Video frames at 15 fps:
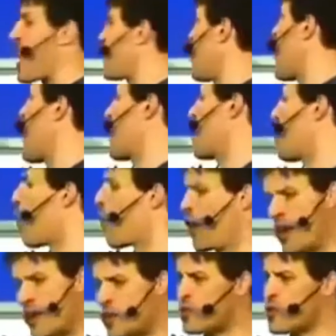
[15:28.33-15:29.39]
that's like an
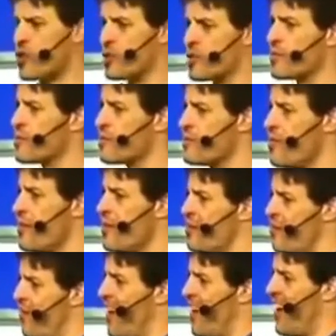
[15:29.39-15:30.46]
orange,
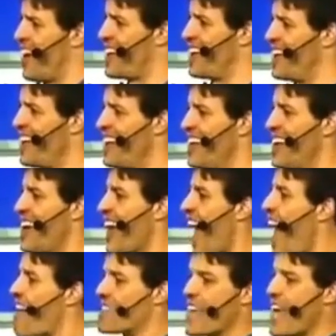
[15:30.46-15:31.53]
right?
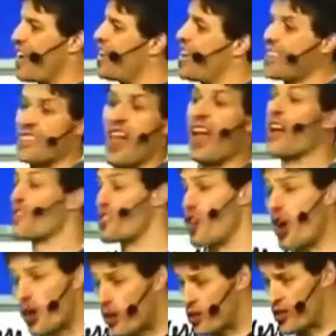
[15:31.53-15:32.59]
How's that at least like a
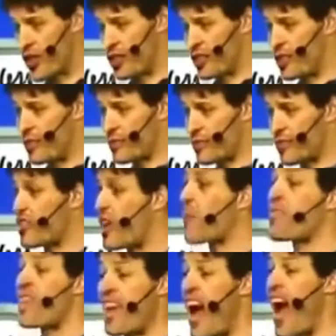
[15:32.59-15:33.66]
solar system?
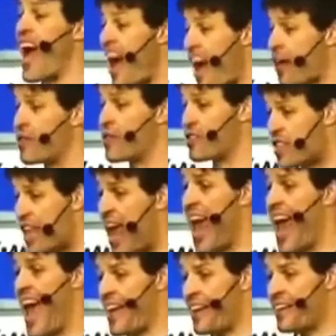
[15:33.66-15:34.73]
Something I
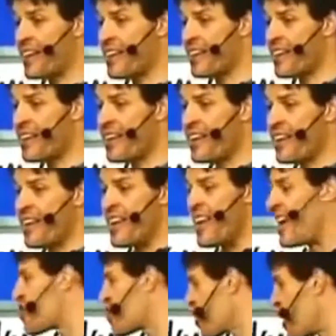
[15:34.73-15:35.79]
understand.
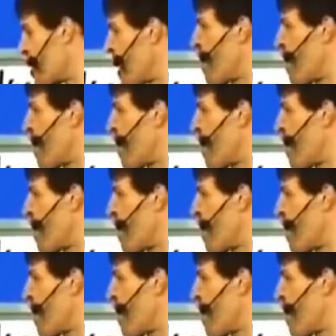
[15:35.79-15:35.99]
And sure